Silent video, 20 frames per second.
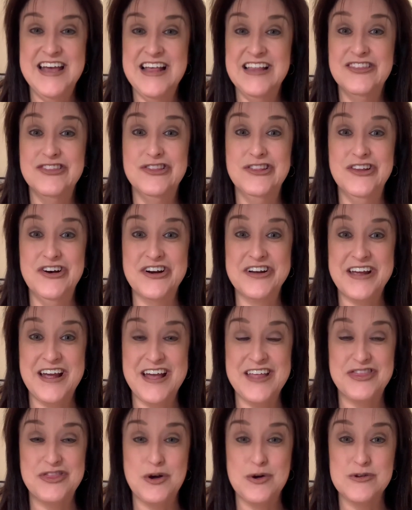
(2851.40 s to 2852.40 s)
Look
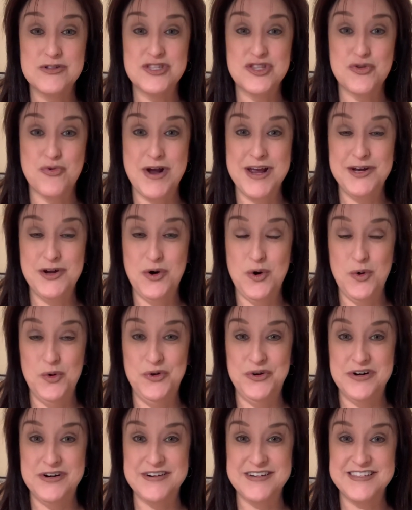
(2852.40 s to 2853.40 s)
at those thread
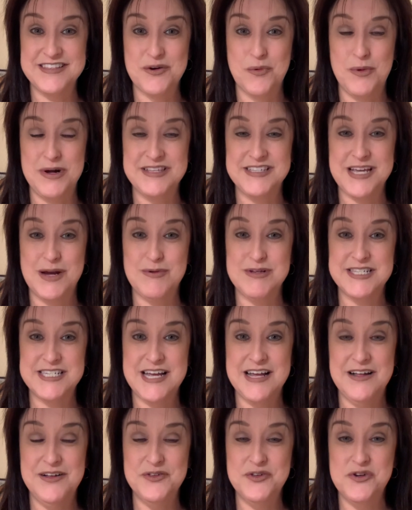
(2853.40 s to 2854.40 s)
holders, the ones I was
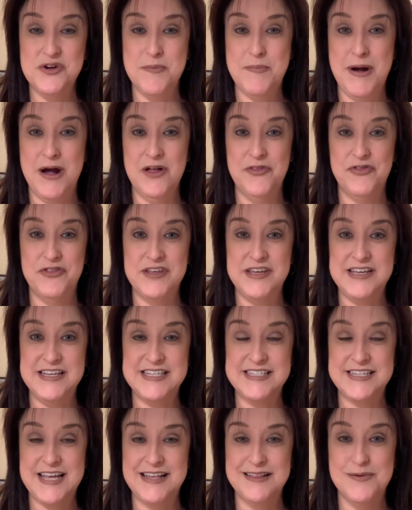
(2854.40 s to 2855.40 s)
telling you about the
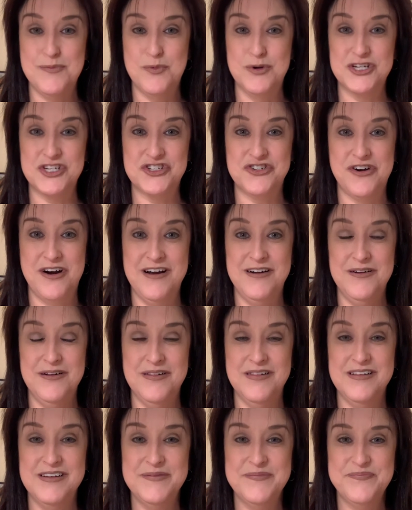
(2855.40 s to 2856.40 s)
Salem Witch
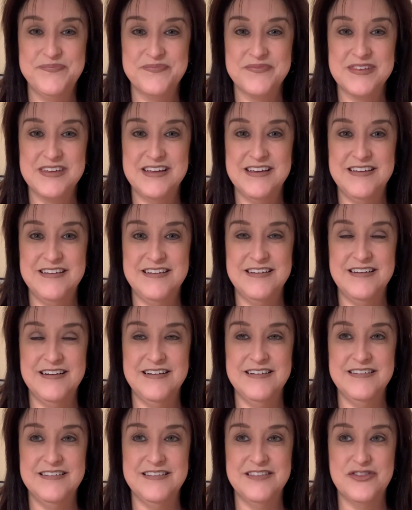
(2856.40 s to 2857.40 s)
Trial
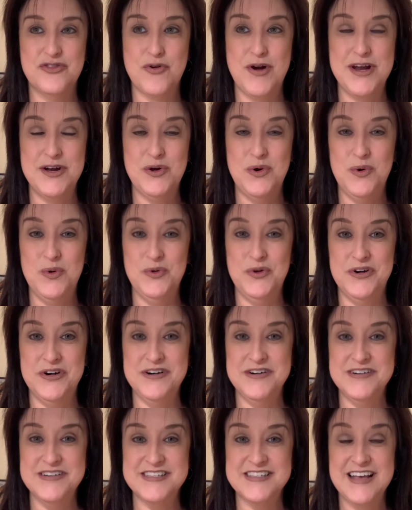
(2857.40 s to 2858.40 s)
thread
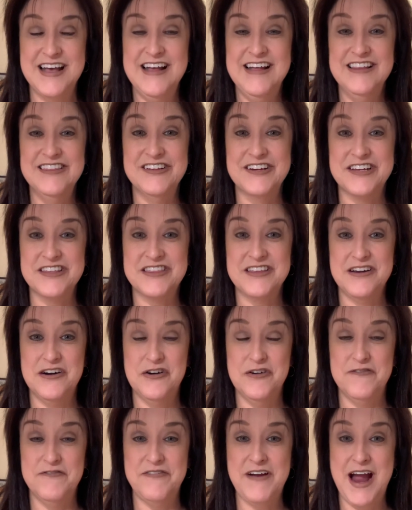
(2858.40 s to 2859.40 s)
holders. Look at
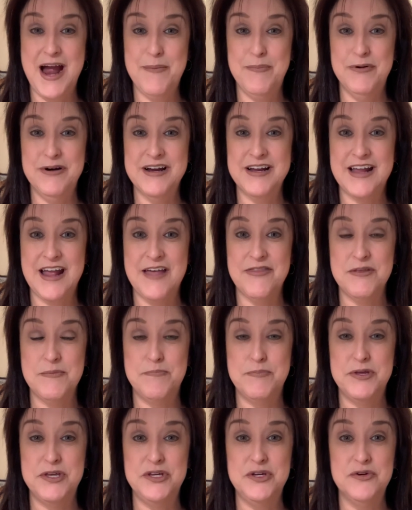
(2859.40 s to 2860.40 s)
her fabric and the
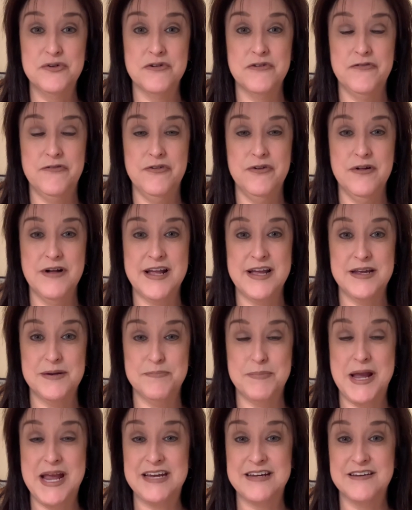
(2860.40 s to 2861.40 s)
beautiful
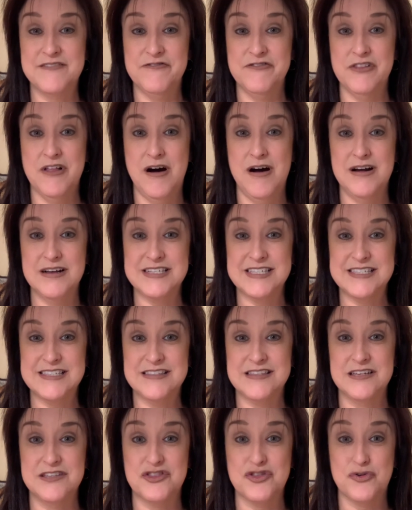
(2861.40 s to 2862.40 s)
hand-painted floss.
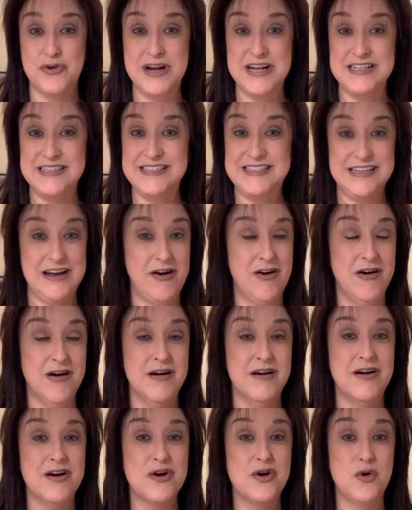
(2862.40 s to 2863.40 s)
The threads
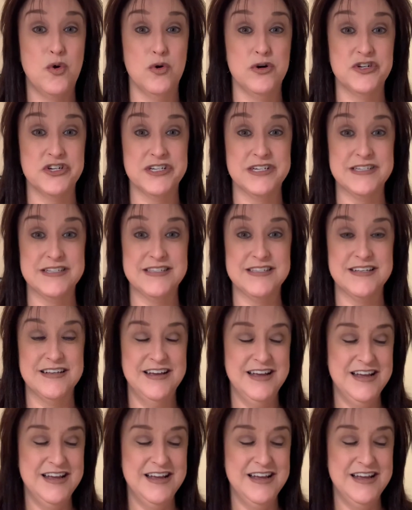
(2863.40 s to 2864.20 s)
are gorgeous.